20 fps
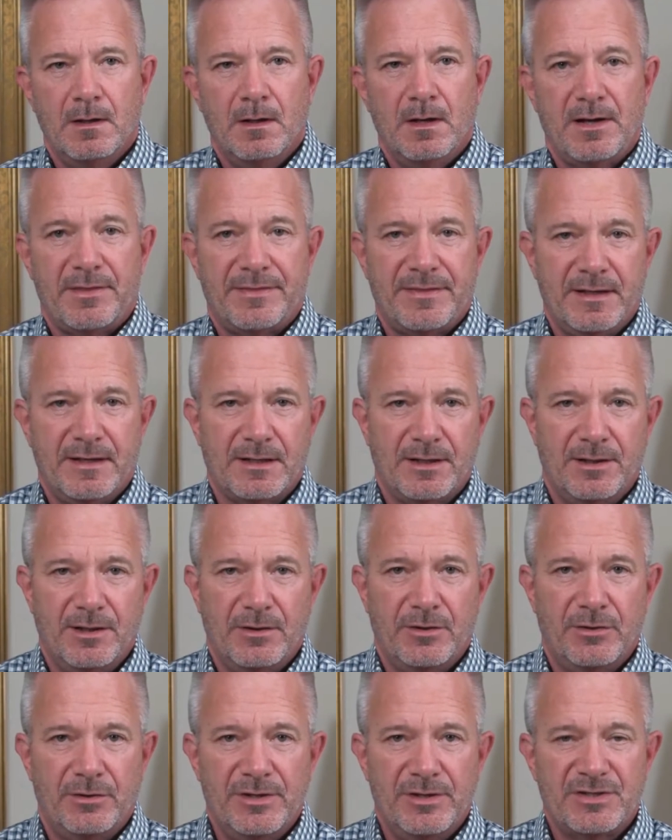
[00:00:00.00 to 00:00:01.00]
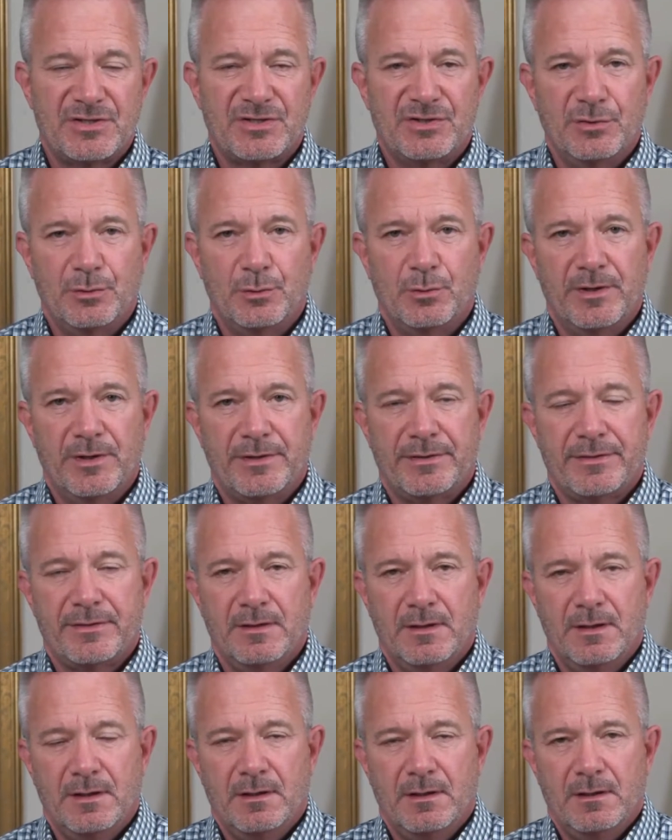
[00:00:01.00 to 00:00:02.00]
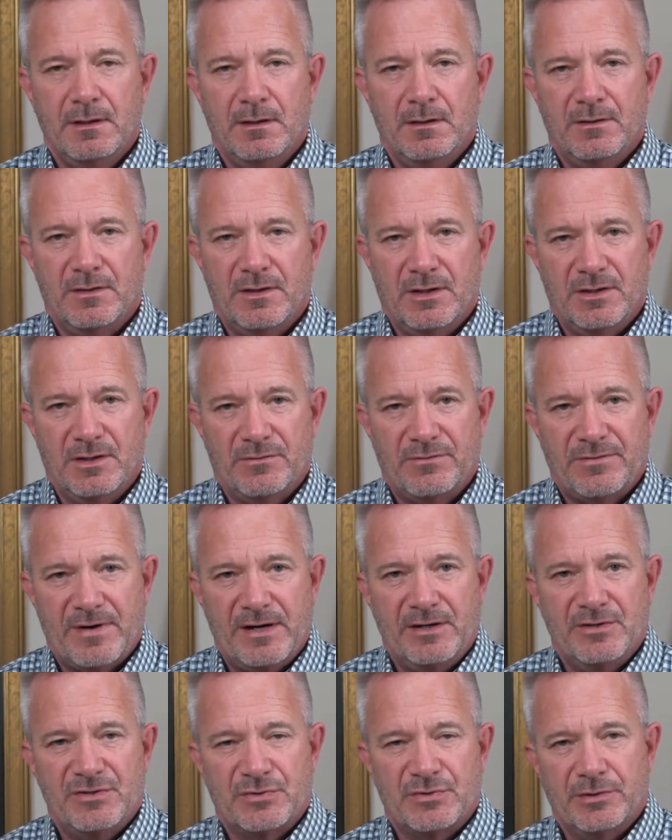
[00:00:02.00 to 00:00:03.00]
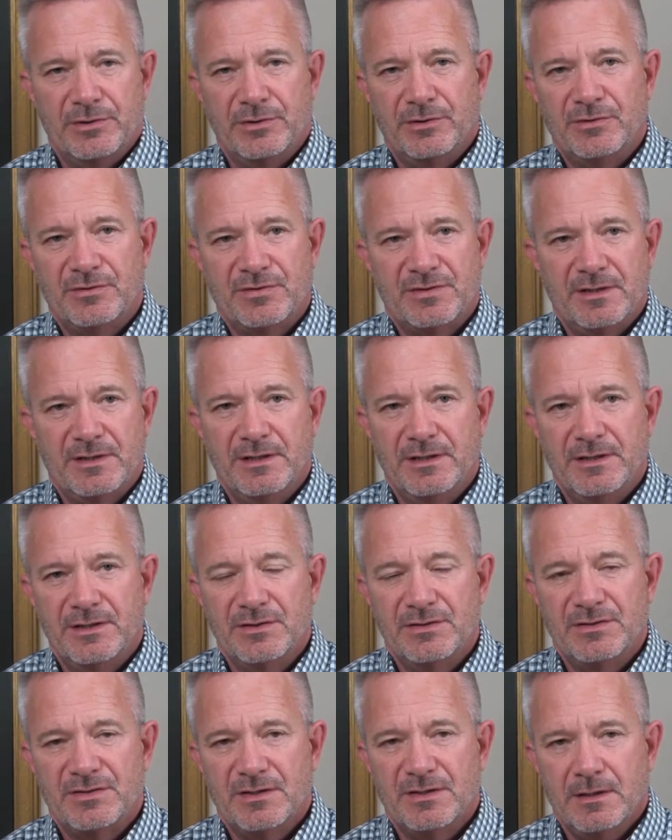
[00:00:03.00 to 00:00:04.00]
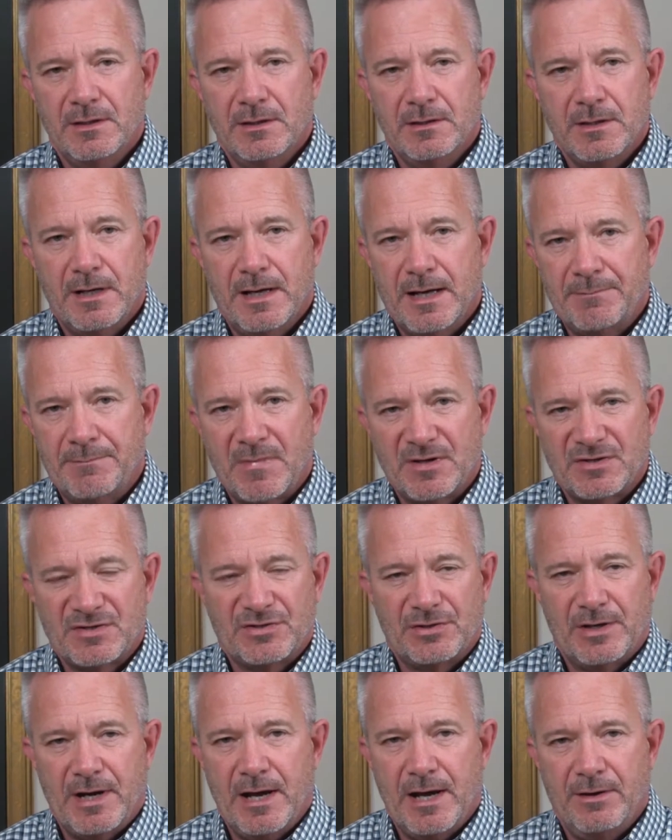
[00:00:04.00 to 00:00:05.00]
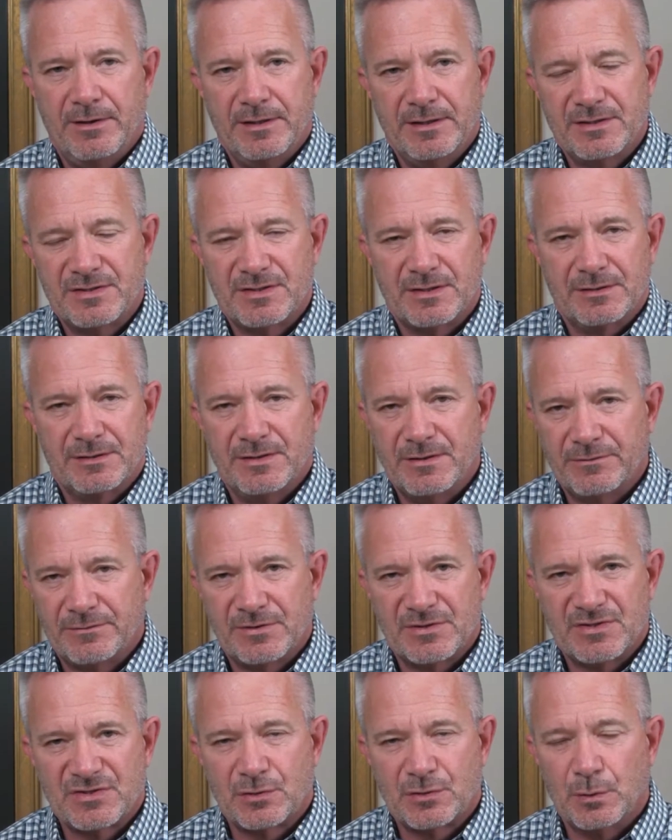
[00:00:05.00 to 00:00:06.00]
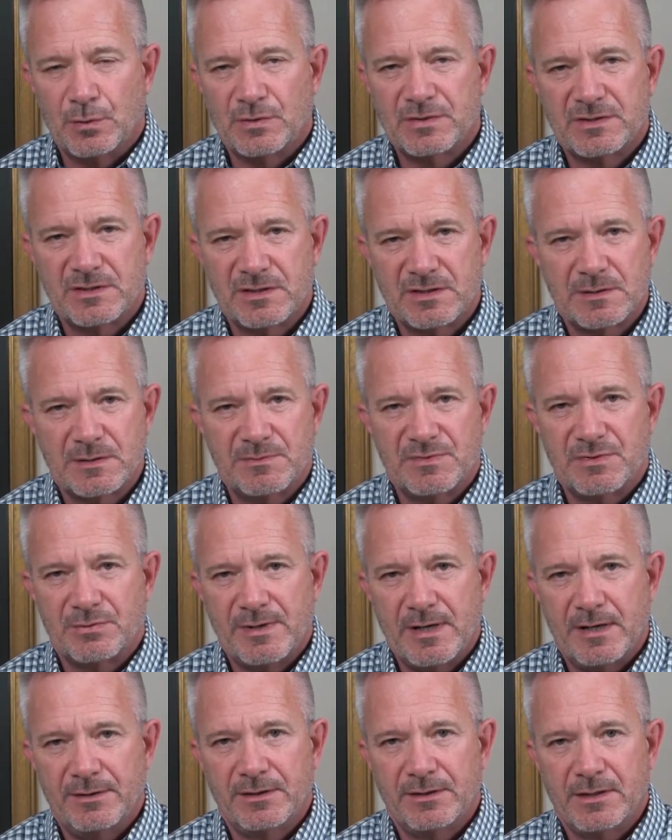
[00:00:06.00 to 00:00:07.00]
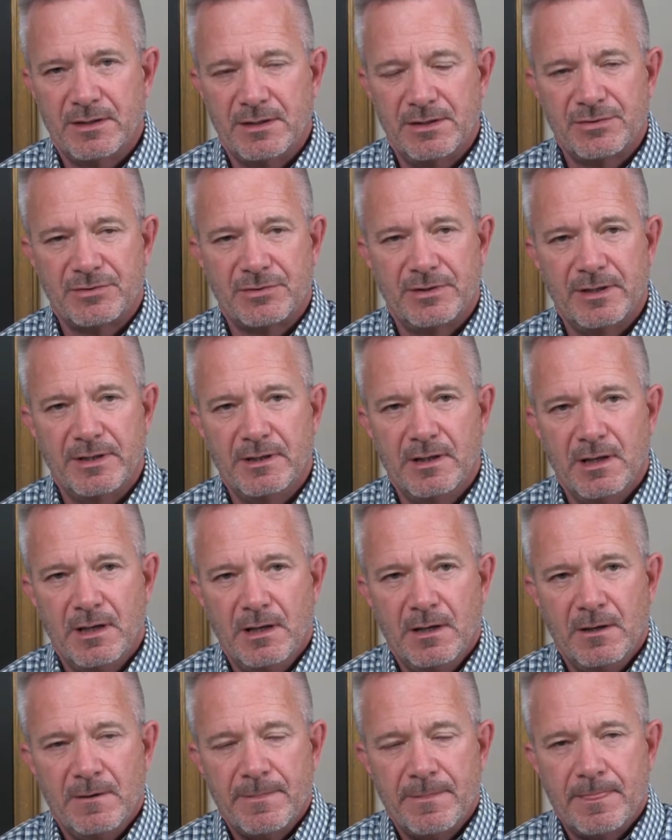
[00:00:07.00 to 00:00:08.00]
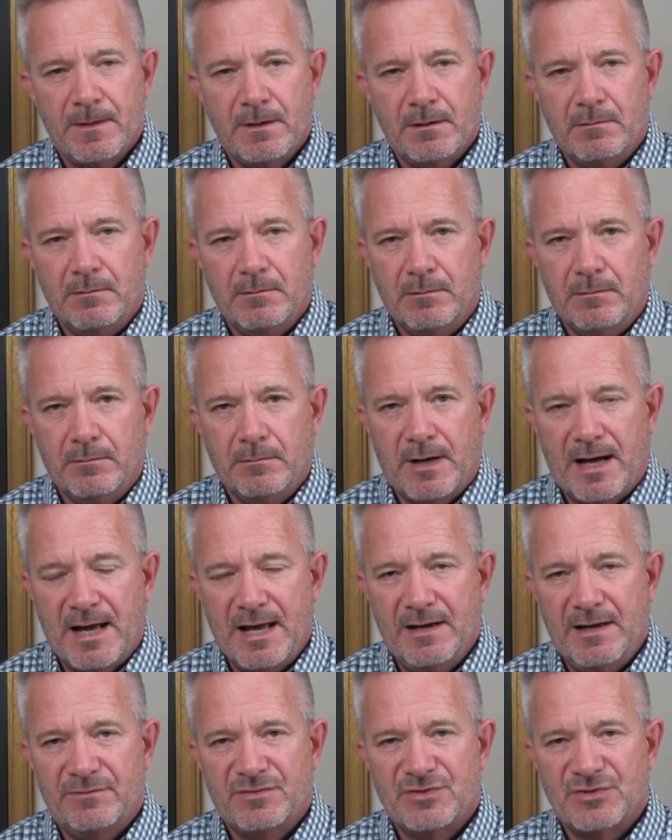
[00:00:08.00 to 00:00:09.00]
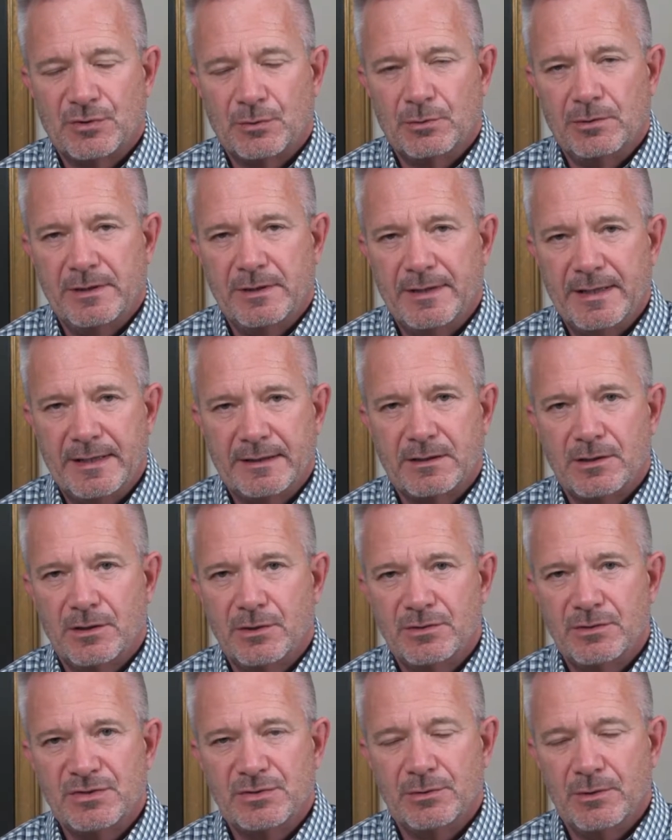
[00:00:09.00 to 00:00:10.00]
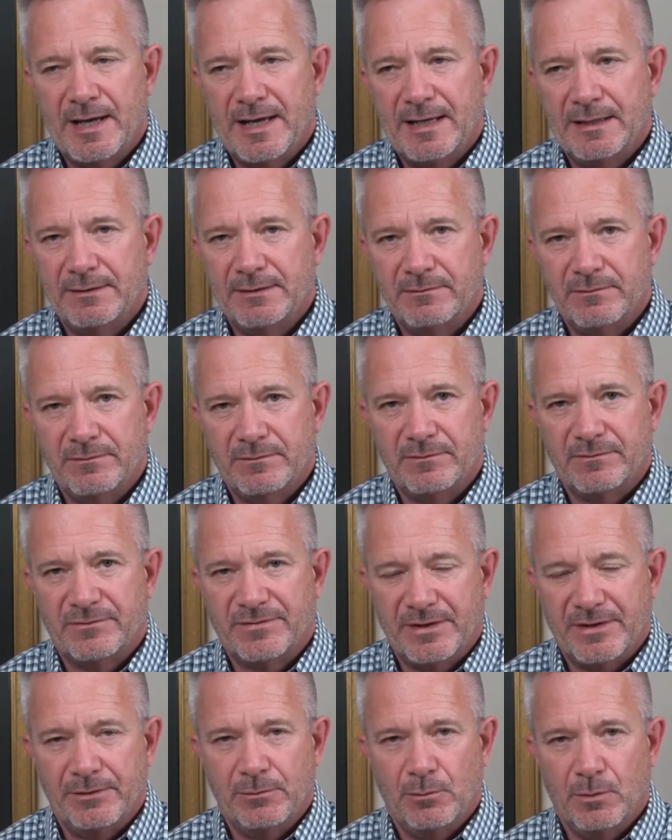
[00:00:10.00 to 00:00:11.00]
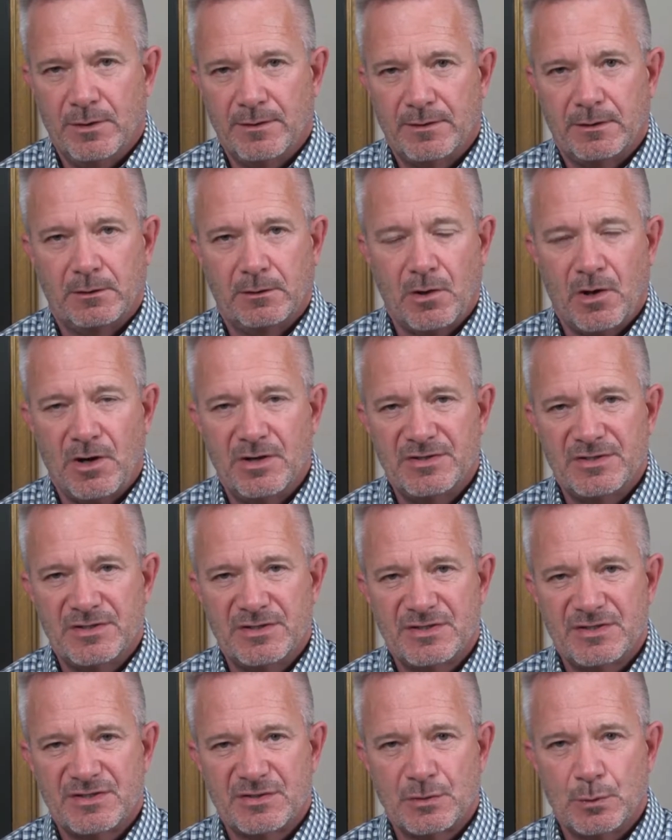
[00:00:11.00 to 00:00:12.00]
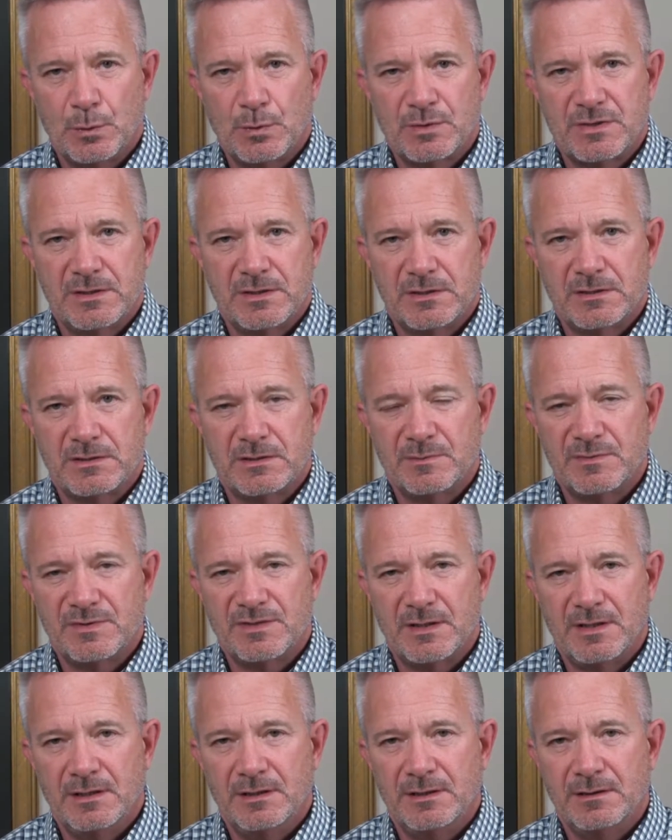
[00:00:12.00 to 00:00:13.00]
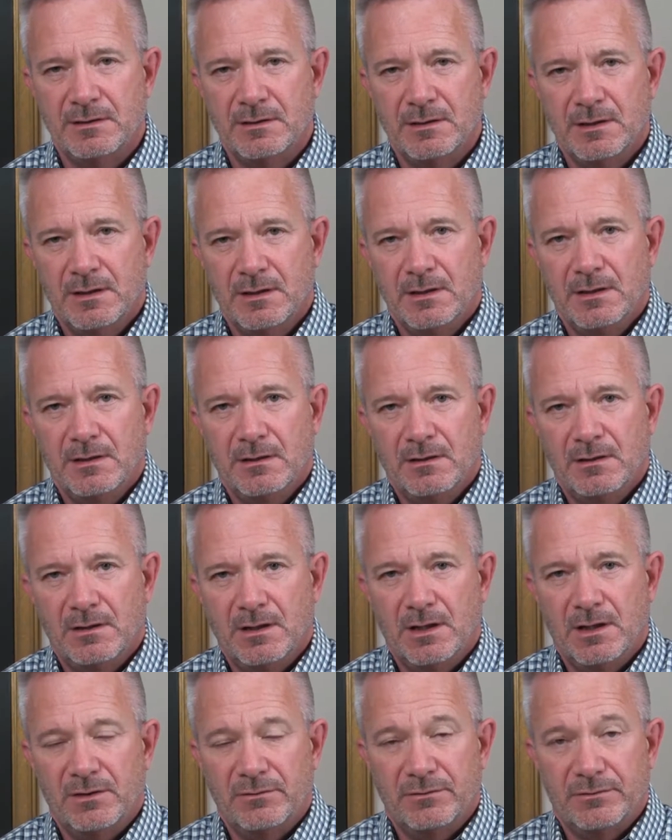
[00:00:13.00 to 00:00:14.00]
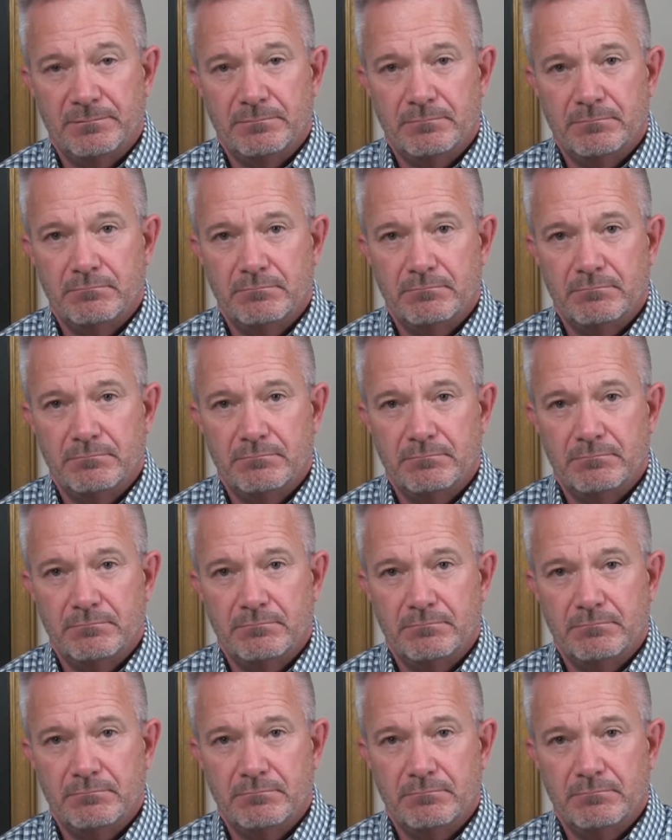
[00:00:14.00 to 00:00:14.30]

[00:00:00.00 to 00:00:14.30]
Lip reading: I think another issue with the fire drills is, I'm not sure how it is in different school systems around the country. I have children that go to one of the largest school systems in the